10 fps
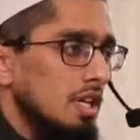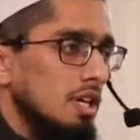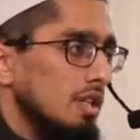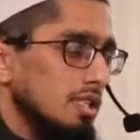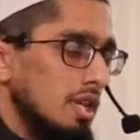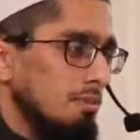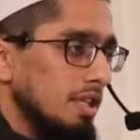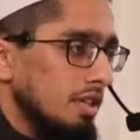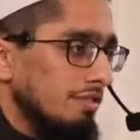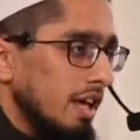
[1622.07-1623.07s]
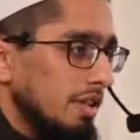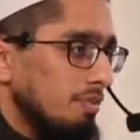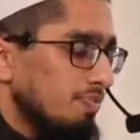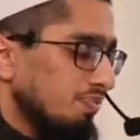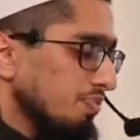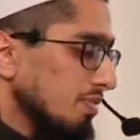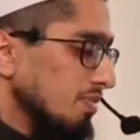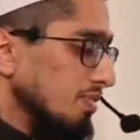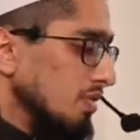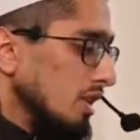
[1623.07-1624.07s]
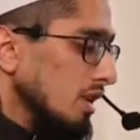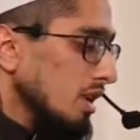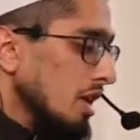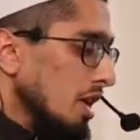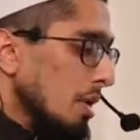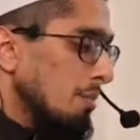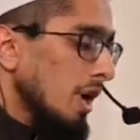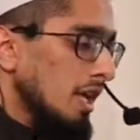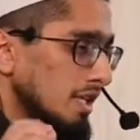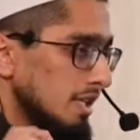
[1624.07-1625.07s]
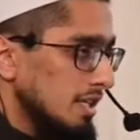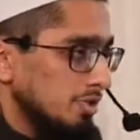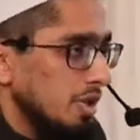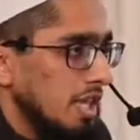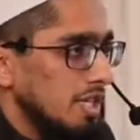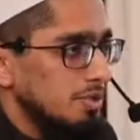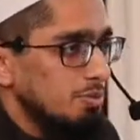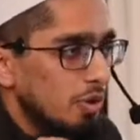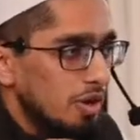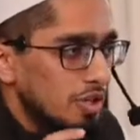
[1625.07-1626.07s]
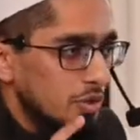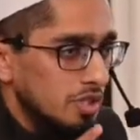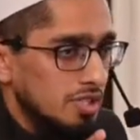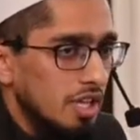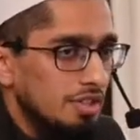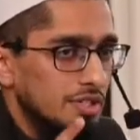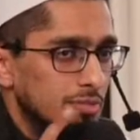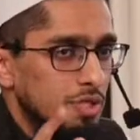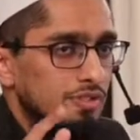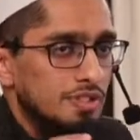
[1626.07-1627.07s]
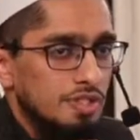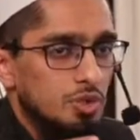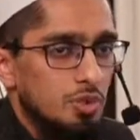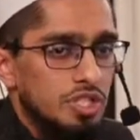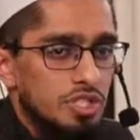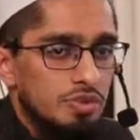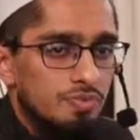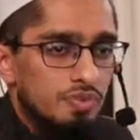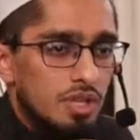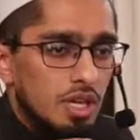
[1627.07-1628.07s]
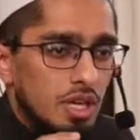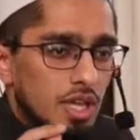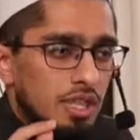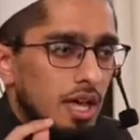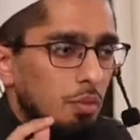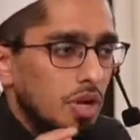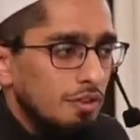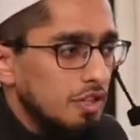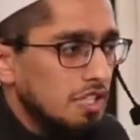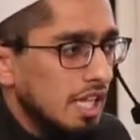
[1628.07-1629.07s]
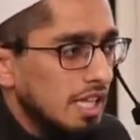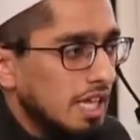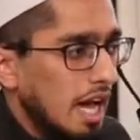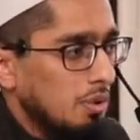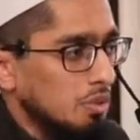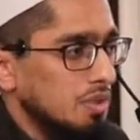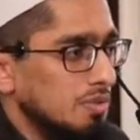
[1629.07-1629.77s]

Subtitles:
That's completely valid. But this relates more to another specific situation. That what if you're selling a house?